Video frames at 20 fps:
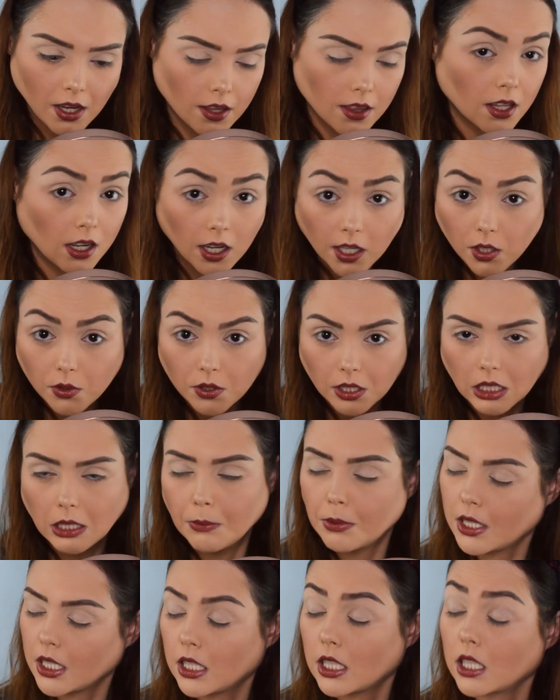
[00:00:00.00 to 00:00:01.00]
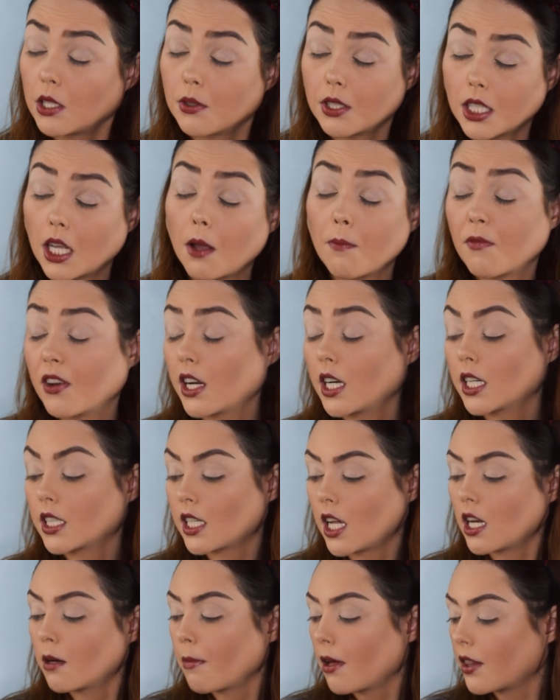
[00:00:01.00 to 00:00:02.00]
And then I used the lipsticks and I was like, I'm very
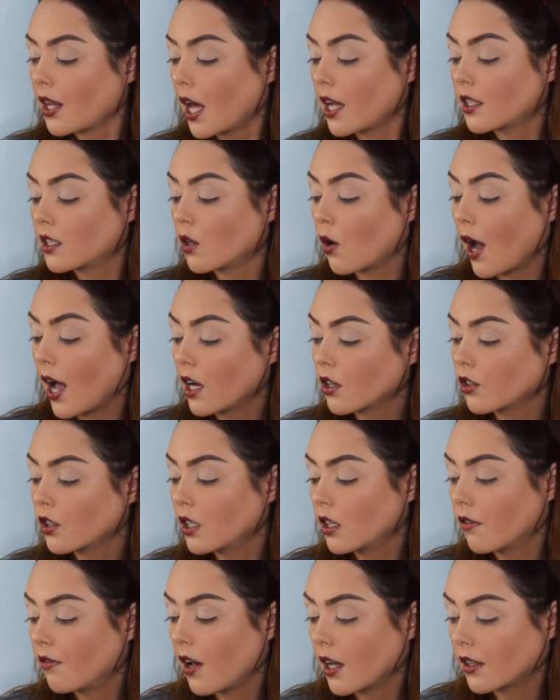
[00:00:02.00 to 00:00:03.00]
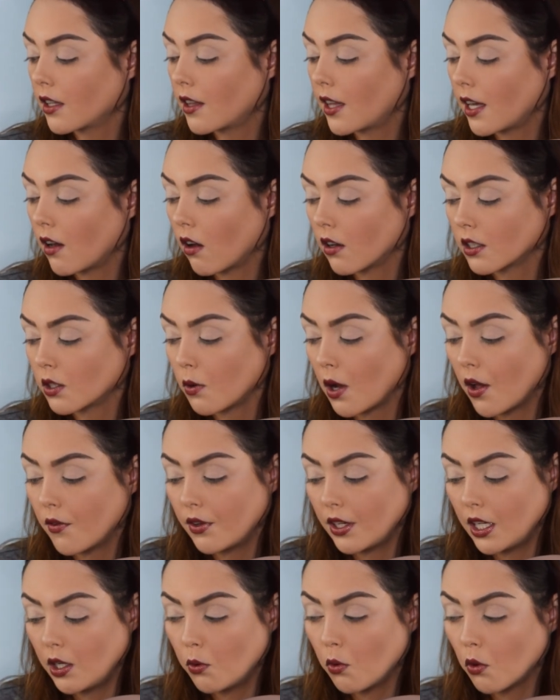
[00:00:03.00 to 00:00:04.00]
excited about that. So actually the fact that they also have
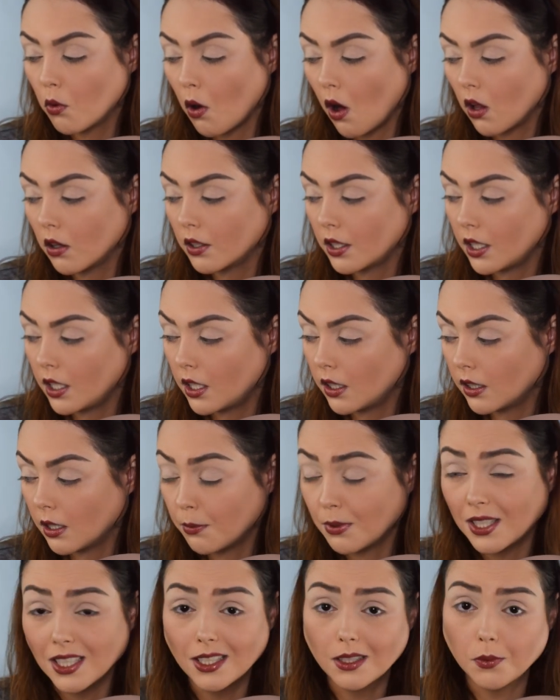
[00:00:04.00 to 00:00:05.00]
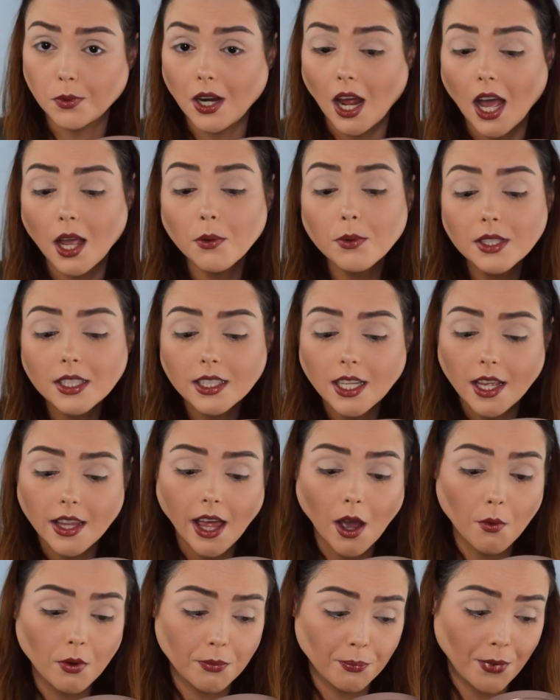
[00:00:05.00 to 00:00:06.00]
an equal quality lipsticks would, I would say
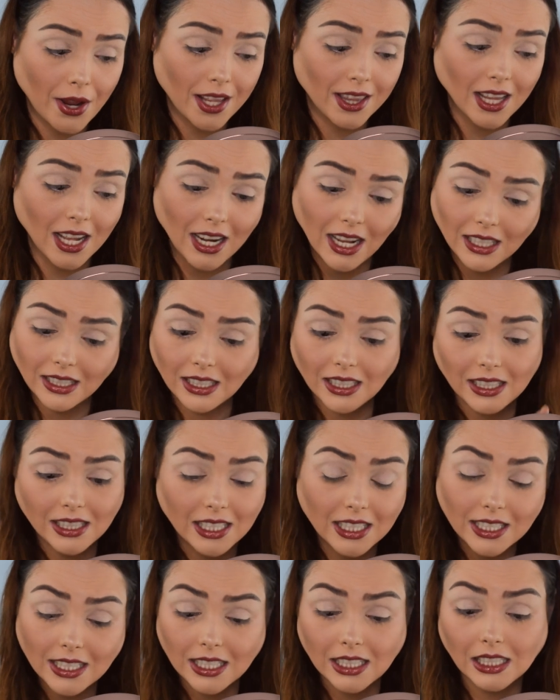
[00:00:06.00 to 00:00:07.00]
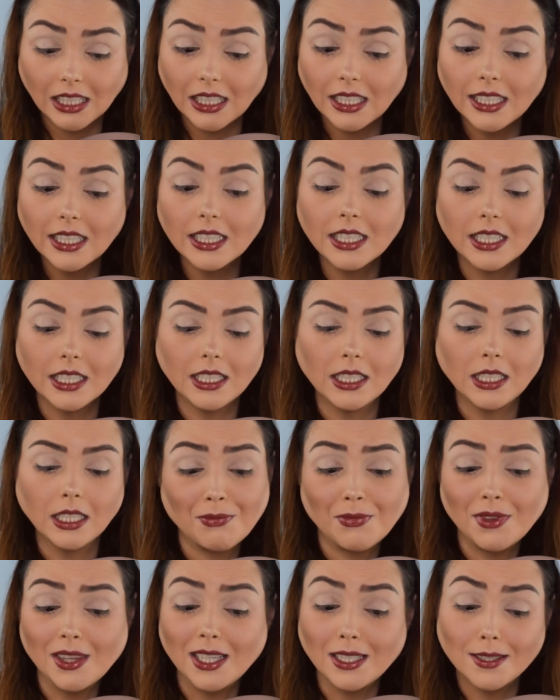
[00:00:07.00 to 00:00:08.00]
that would make that at, this at least
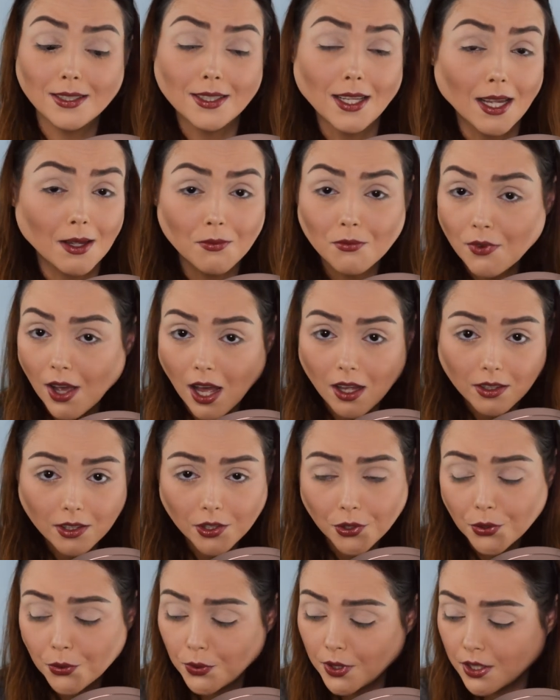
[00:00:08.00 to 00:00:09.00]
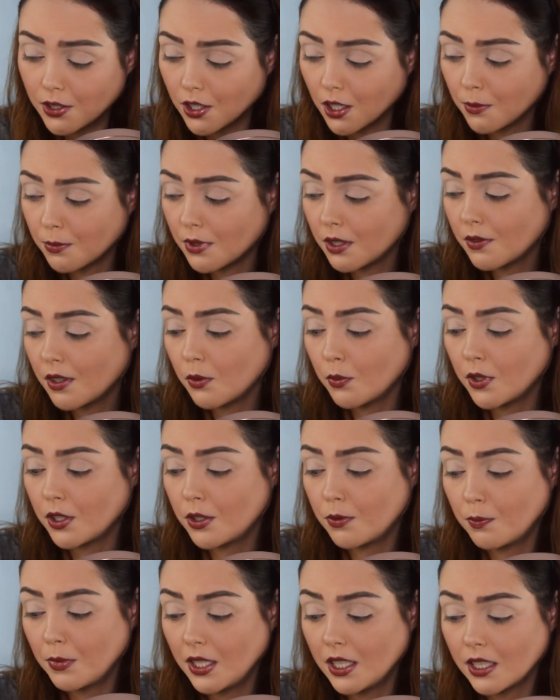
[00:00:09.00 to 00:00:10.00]
the same value in terms of it,
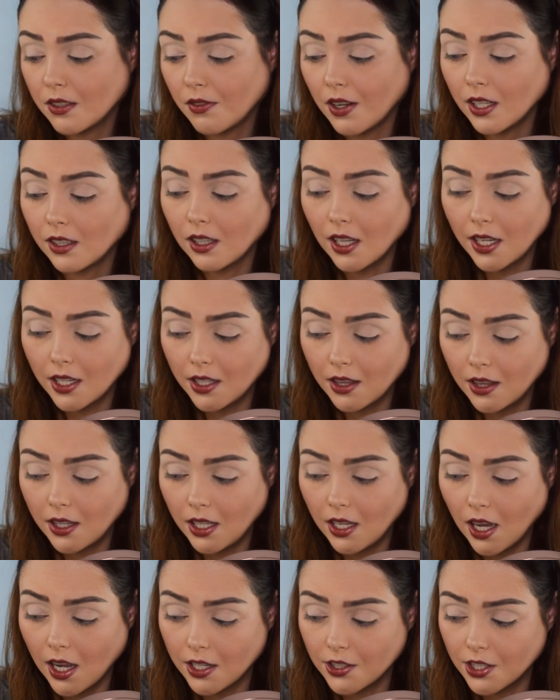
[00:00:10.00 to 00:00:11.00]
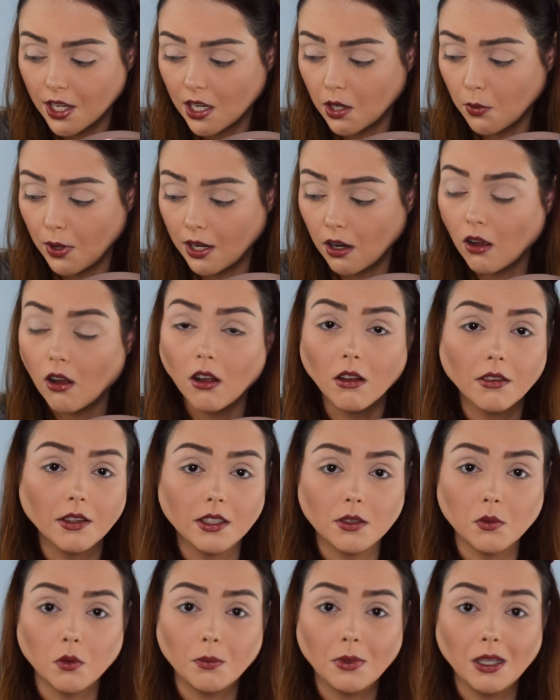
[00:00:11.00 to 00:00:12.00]
which means if I like the eyeshadow at all,
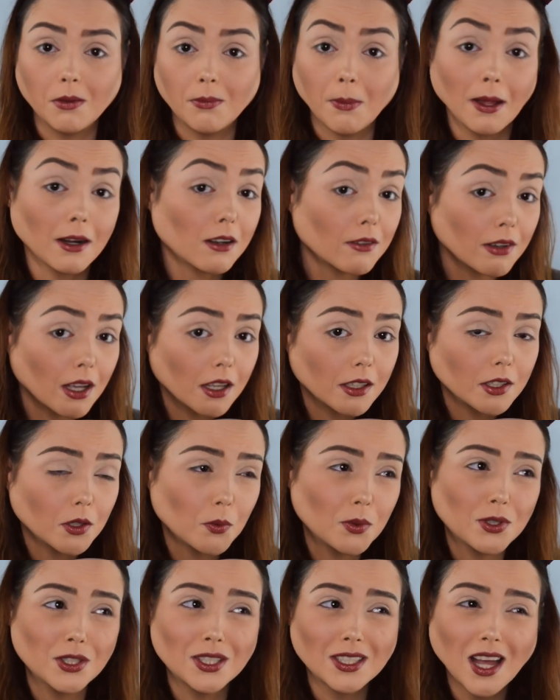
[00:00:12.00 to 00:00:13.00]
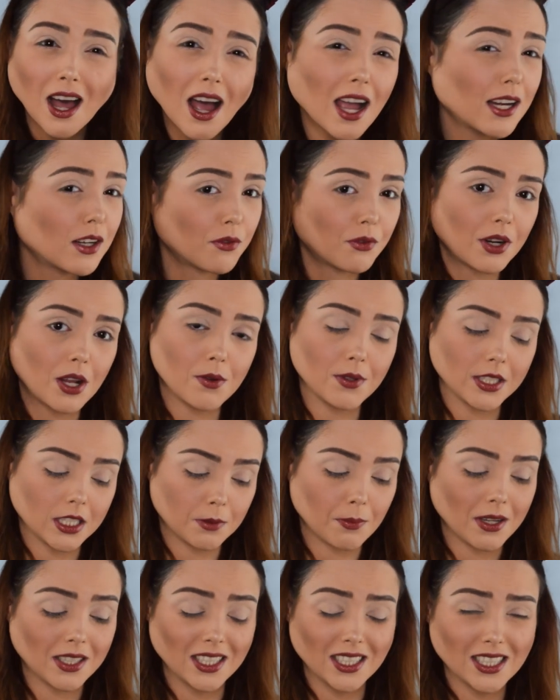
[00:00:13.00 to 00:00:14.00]
this will be a better value, which is kind of what I was
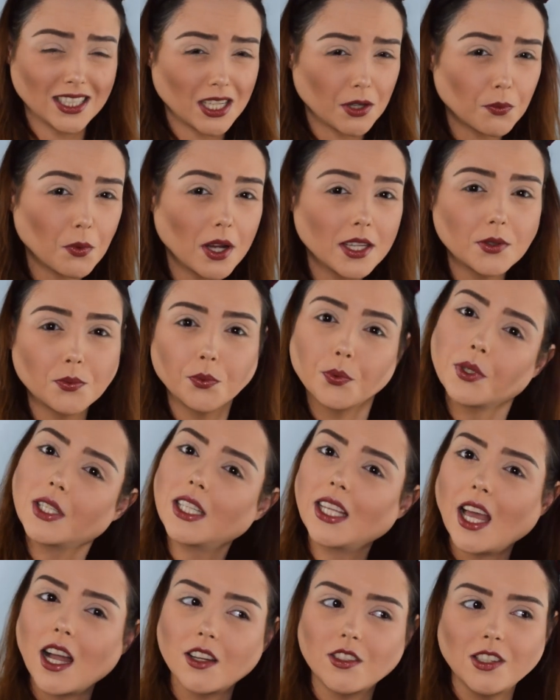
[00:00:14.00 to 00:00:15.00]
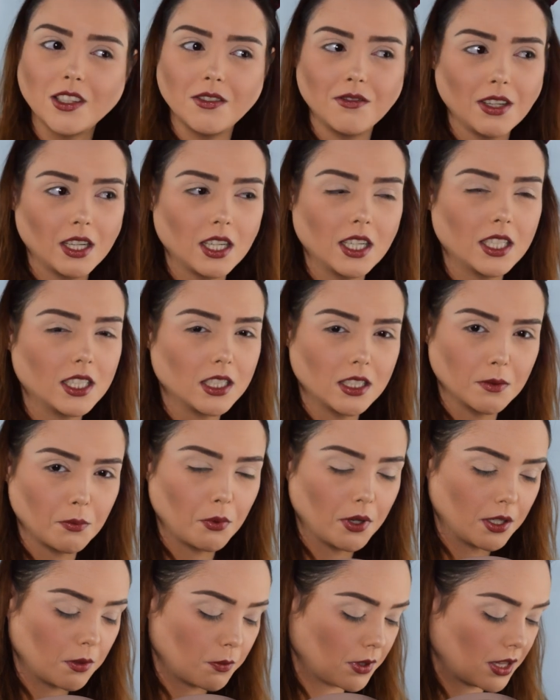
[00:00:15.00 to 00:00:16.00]
expecting because I was really actually very
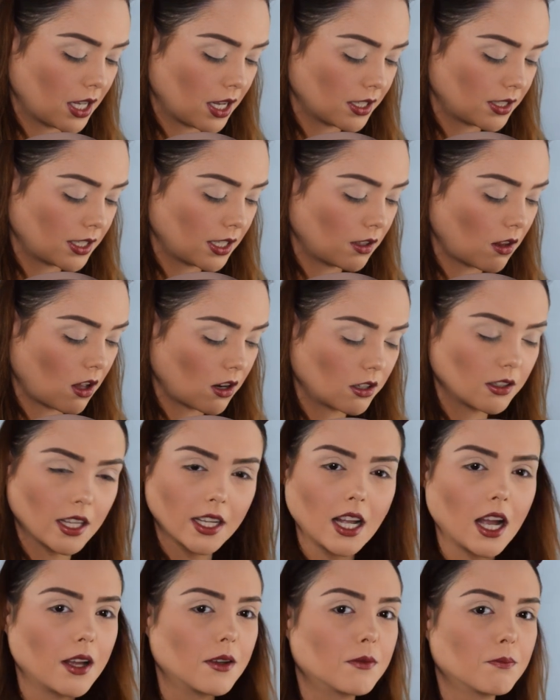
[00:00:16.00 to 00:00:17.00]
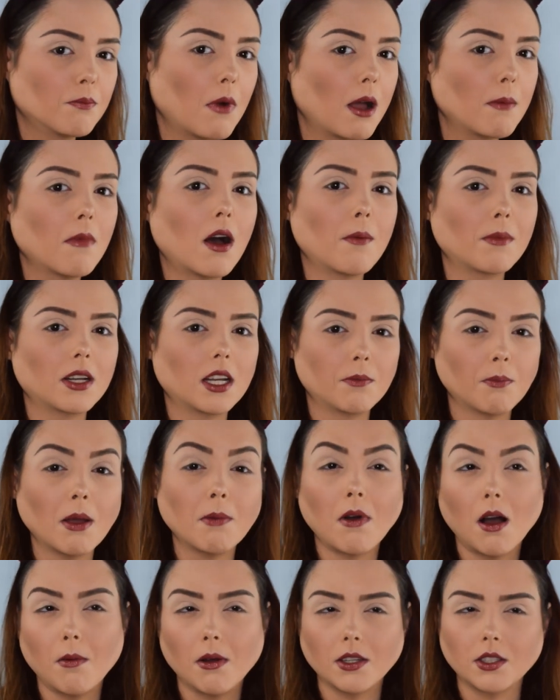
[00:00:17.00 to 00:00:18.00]
disappointed with the Estee Lauder. Like I, my mom and my
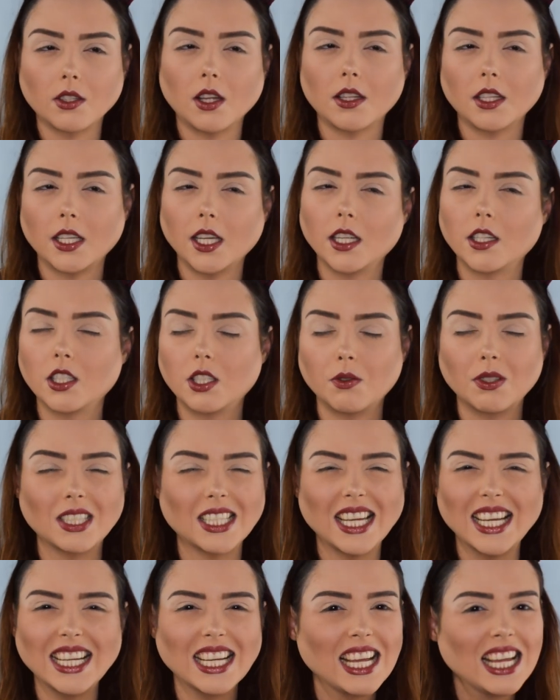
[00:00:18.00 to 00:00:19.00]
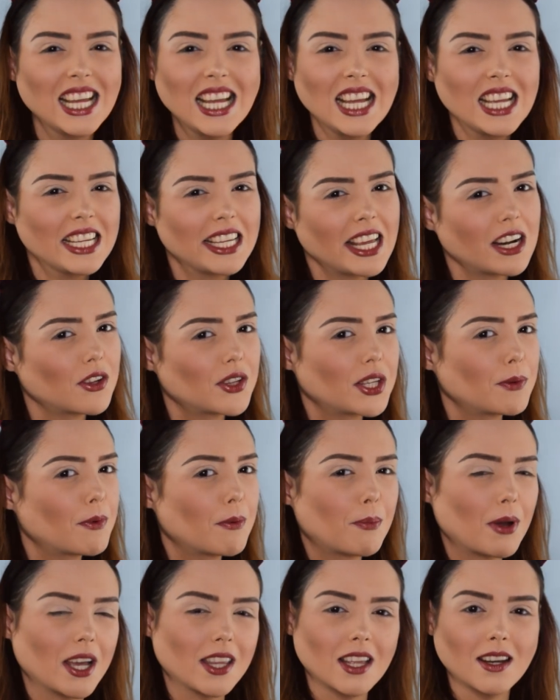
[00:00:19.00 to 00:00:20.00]
mom also got the kit and she was like, yeah, I don't think
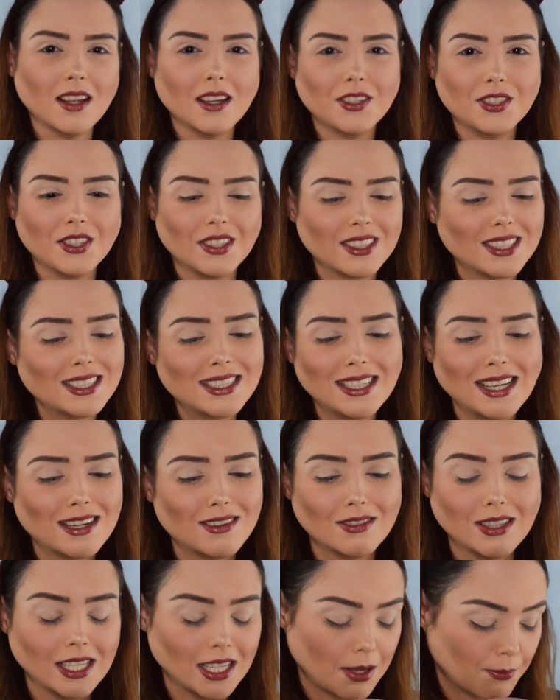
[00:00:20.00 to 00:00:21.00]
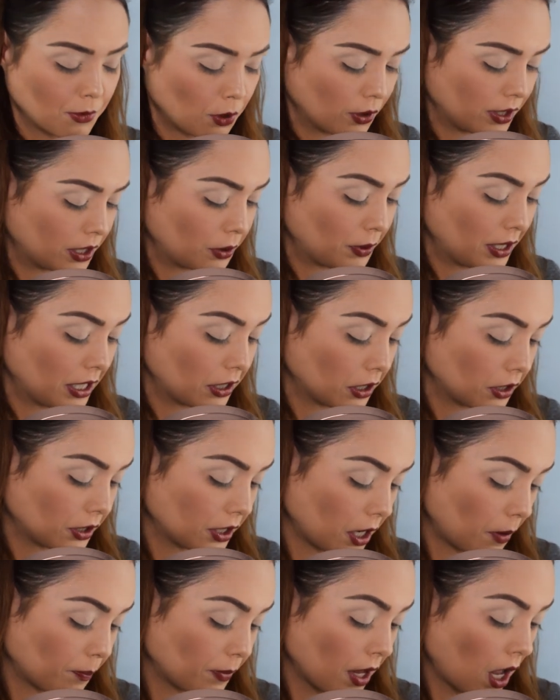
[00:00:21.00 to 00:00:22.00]
I'm gonna buy that next year. And I was like, yeah, I don't think I'm going to either.
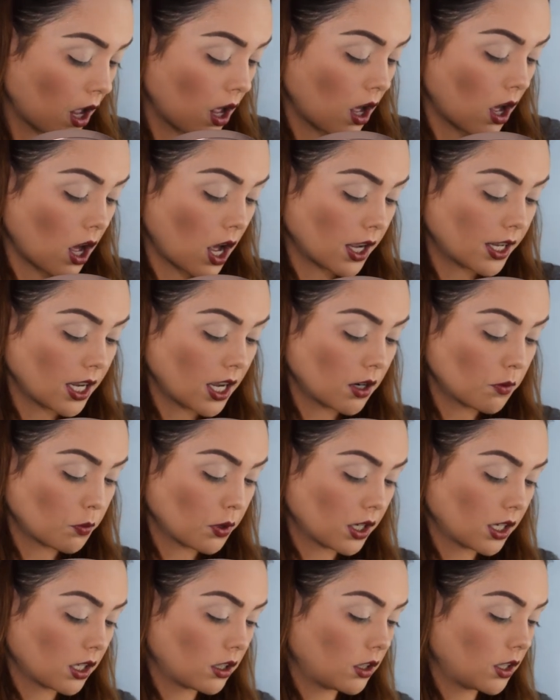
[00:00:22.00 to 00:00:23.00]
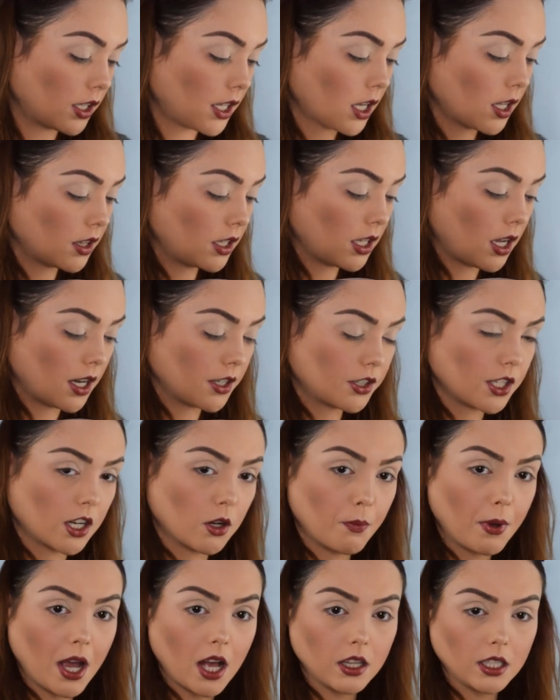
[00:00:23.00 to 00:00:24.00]
So again, we're gonna look at the
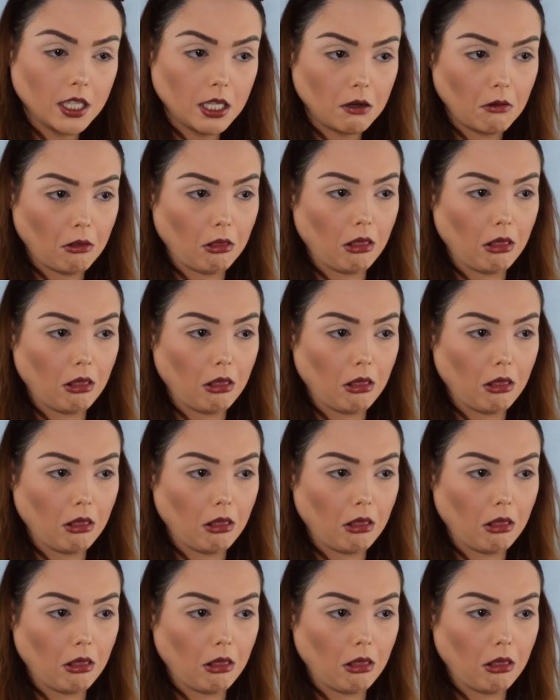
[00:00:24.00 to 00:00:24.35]
eyeshadow palette.